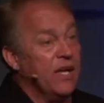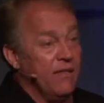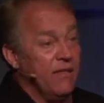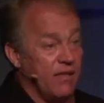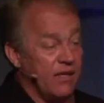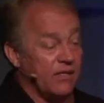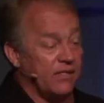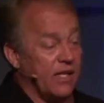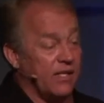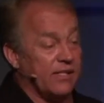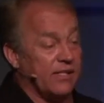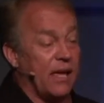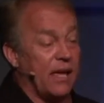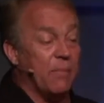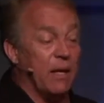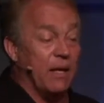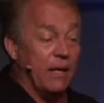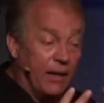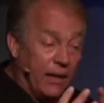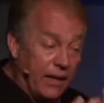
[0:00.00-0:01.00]
This is a
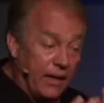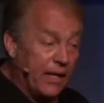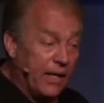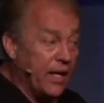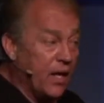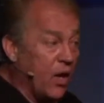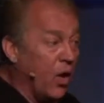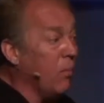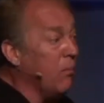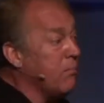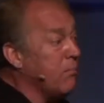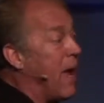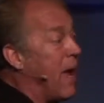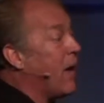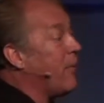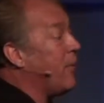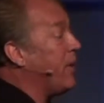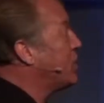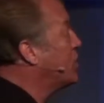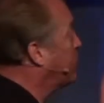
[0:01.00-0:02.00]
millennial
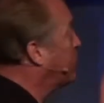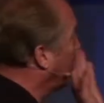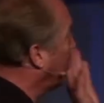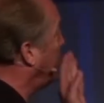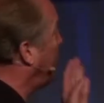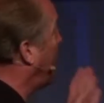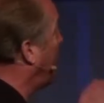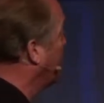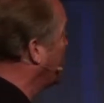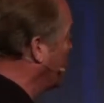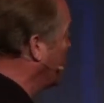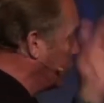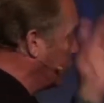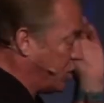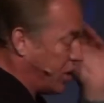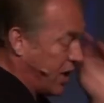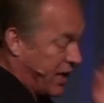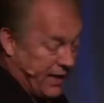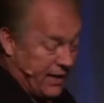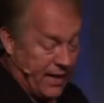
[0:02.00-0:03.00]
marriage proposal.
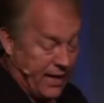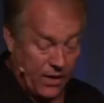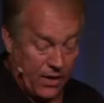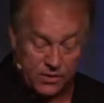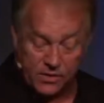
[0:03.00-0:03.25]
Check it out.